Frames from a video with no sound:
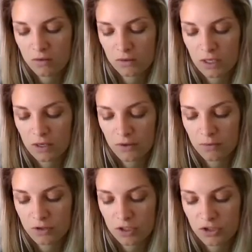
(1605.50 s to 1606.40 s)
Yeah, their
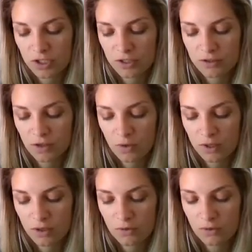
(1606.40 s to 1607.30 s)
objection is to go
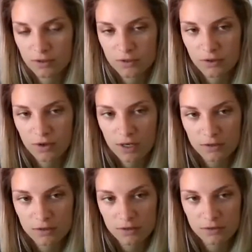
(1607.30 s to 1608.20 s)
unnoticed, correct?